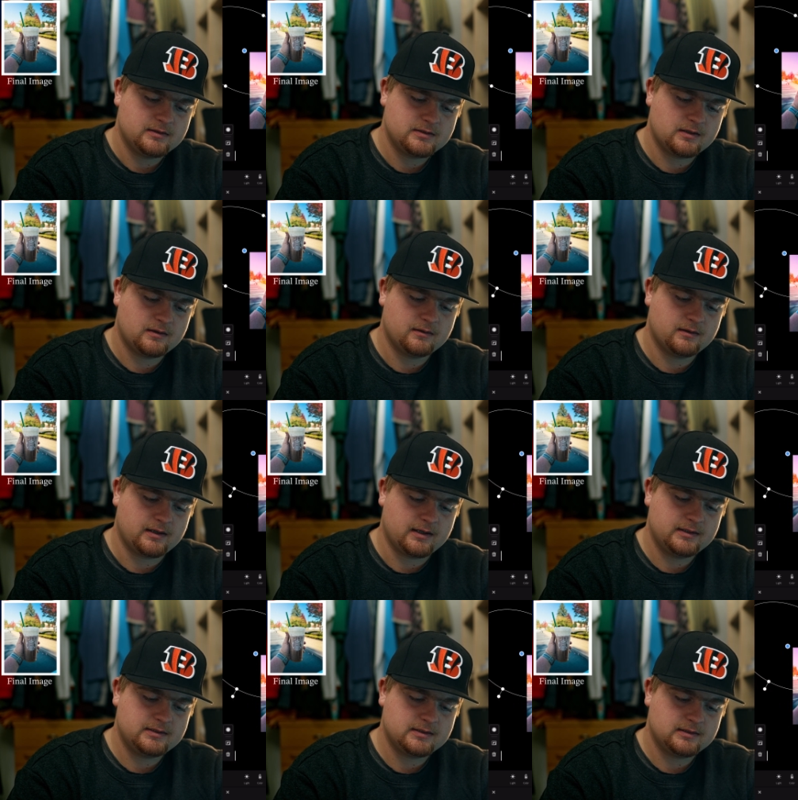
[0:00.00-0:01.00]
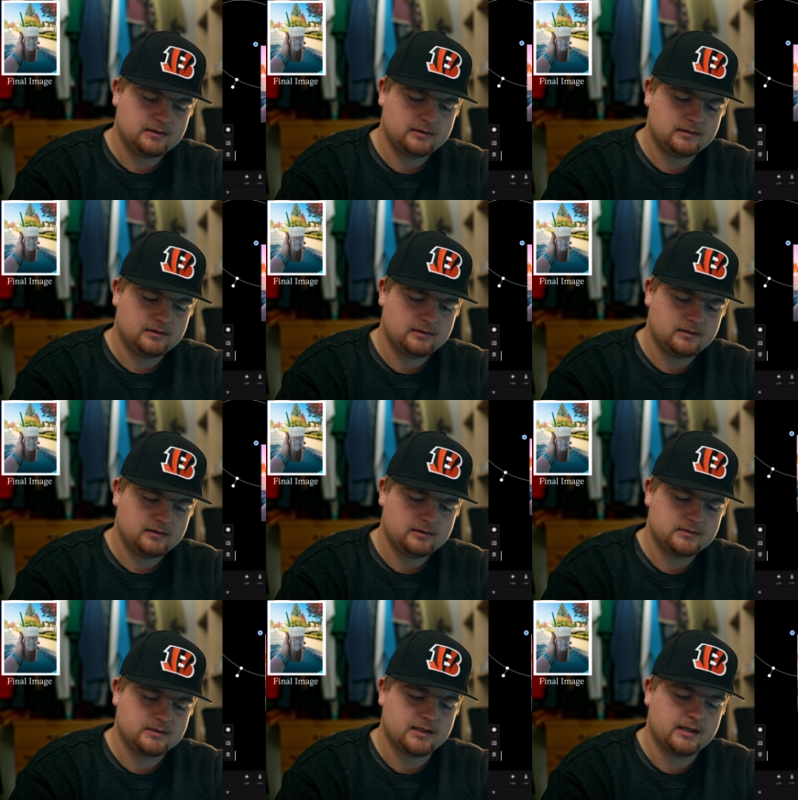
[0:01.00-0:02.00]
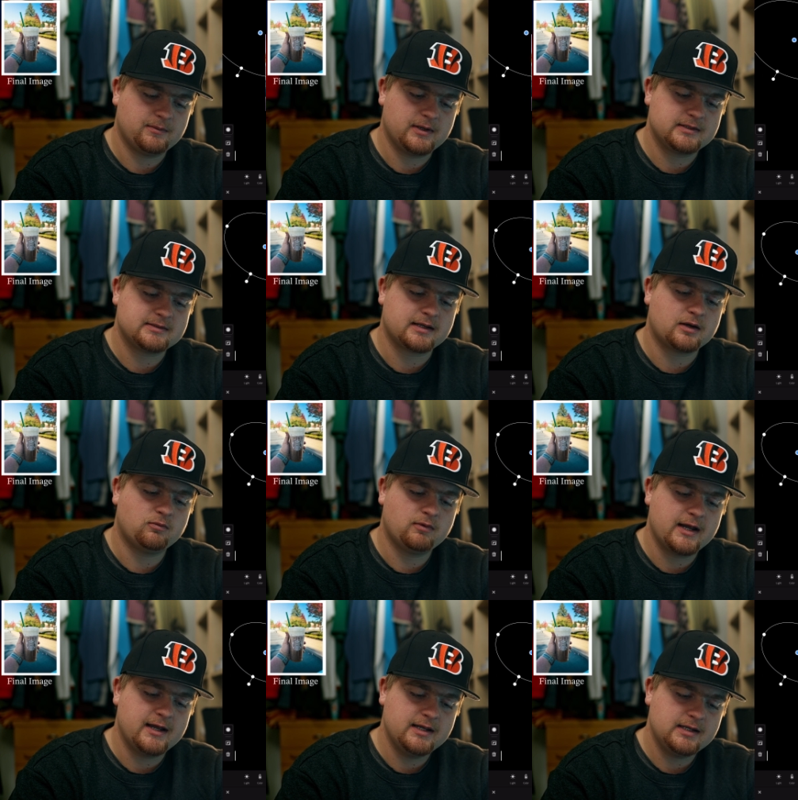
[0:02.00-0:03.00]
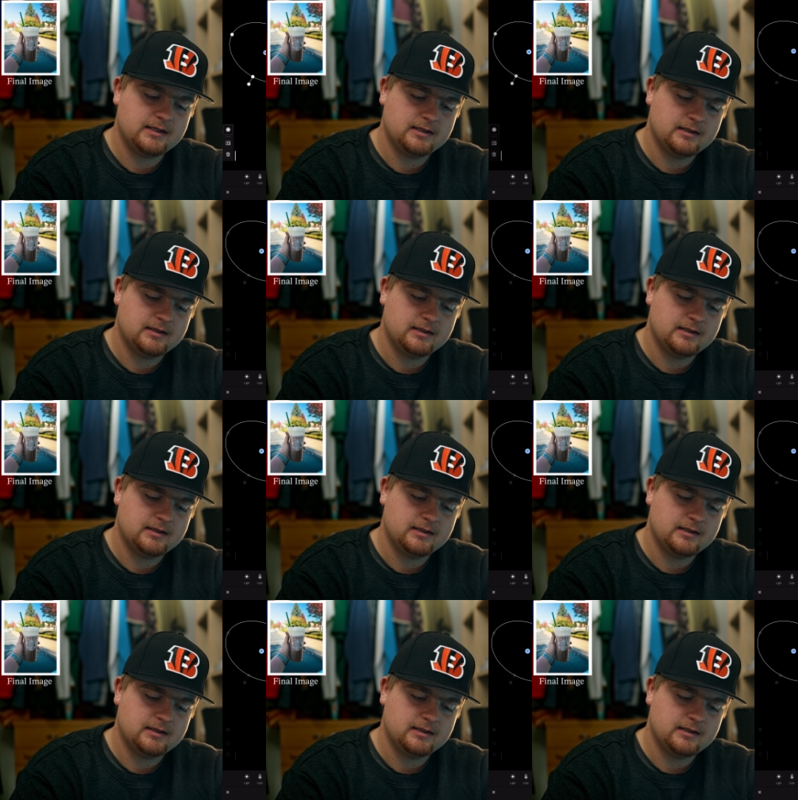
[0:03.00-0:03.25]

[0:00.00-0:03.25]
turn that, so that way it's like a ray.